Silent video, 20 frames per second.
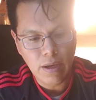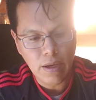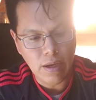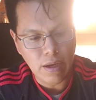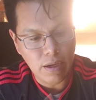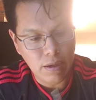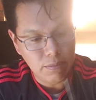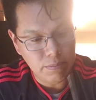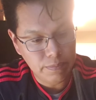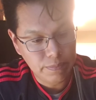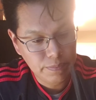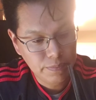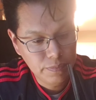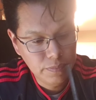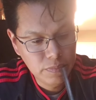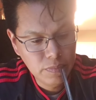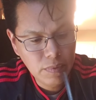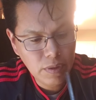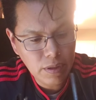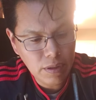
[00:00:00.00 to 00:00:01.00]

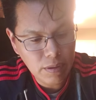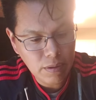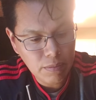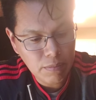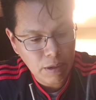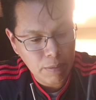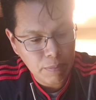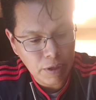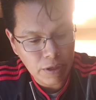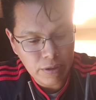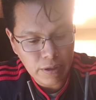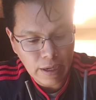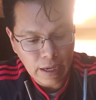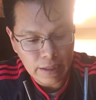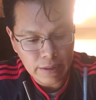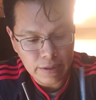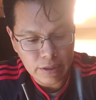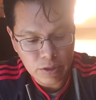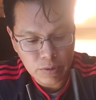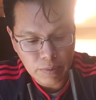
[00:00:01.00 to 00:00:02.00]
My brother
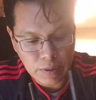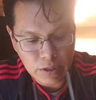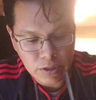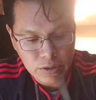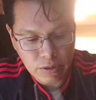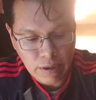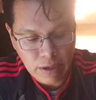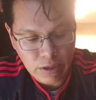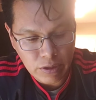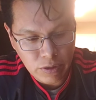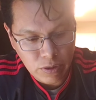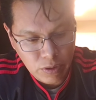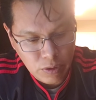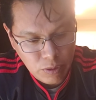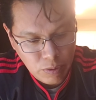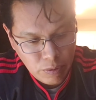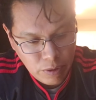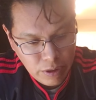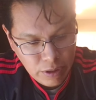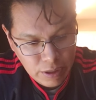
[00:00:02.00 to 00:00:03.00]
got this one, so I don't
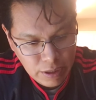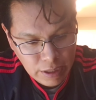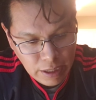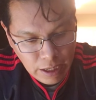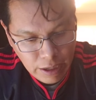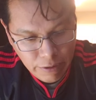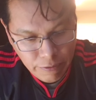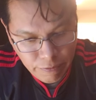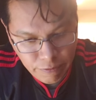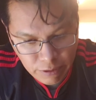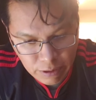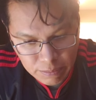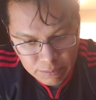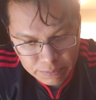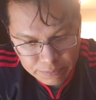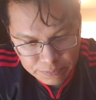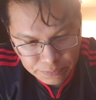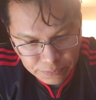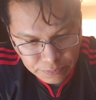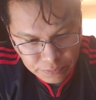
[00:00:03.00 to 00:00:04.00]
know where he got it from.
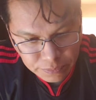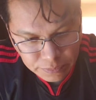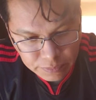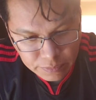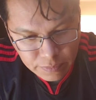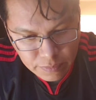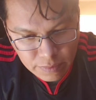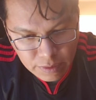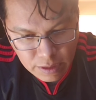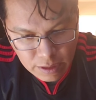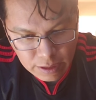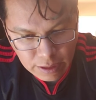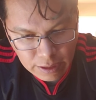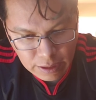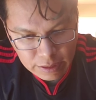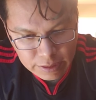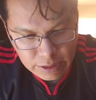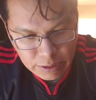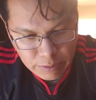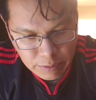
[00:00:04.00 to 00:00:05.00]

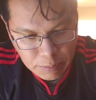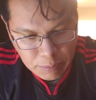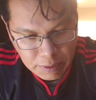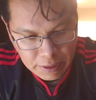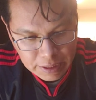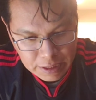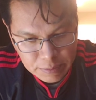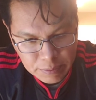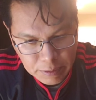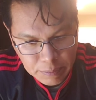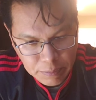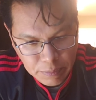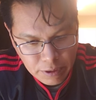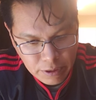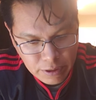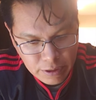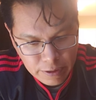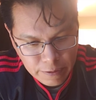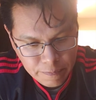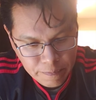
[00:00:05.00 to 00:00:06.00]
It's a replacement
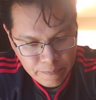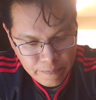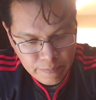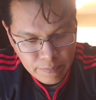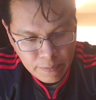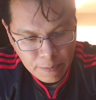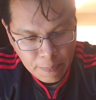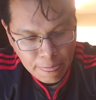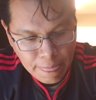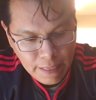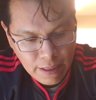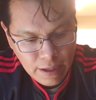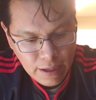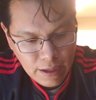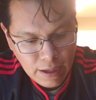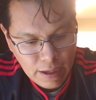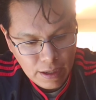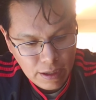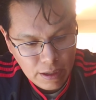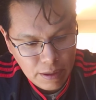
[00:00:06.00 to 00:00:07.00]
part.
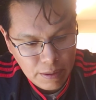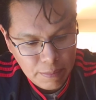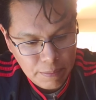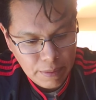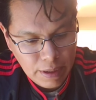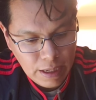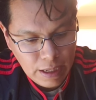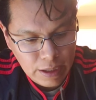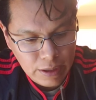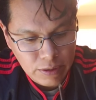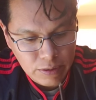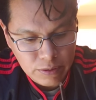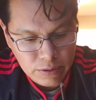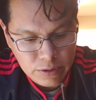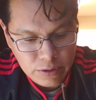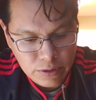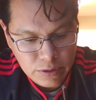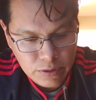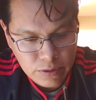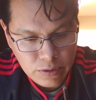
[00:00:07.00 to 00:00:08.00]
I
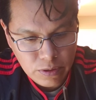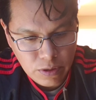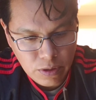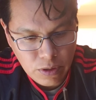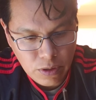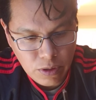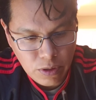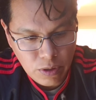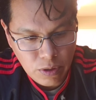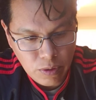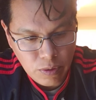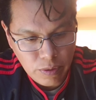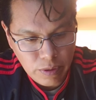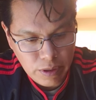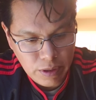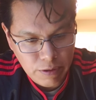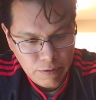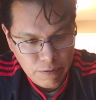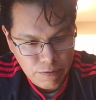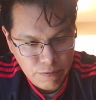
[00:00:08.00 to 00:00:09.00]
don't know
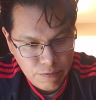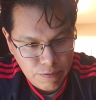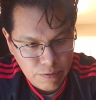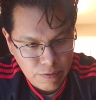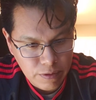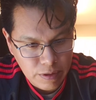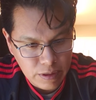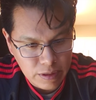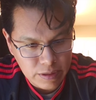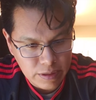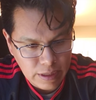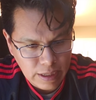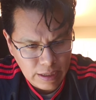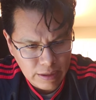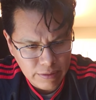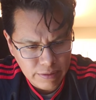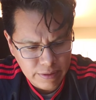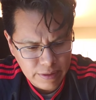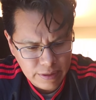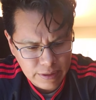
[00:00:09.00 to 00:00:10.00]
if I
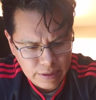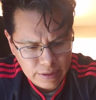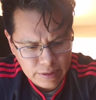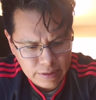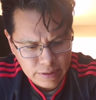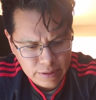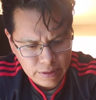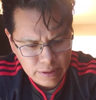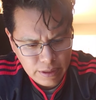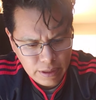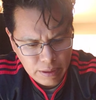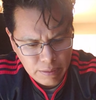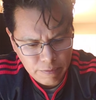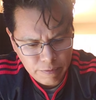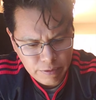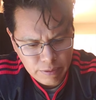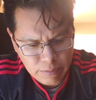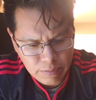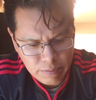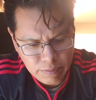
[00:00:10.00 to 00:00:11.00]
don't think it came
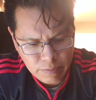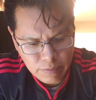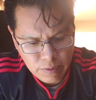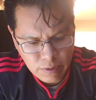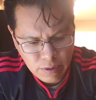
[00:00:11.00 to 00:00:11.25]
from